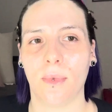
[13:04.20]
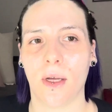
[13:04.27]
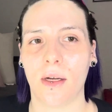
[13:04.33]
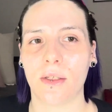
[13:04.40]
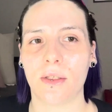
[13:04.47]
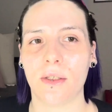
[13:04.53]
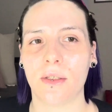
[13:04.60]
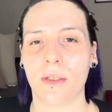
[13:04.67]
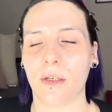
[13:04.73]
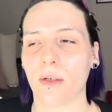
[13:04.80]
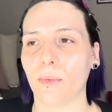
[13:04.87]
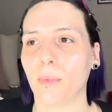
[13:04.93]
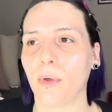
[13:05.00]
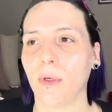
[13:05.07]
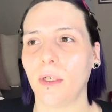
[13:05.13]
lashes that are
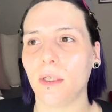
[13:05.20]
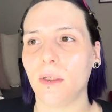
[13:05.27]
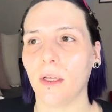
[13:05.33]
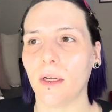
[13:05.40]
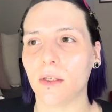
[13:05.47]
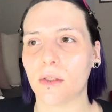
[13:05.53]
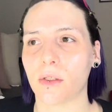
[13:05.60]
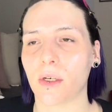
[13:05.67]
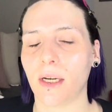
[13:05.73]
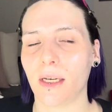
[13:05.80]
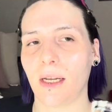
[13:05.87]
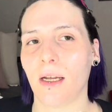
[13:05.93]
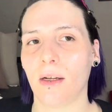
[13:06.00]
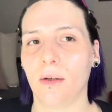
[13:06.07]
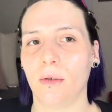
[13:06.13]
pointed like straight
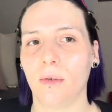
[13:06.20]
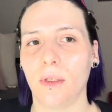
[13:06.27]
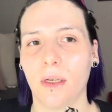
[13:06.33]
down,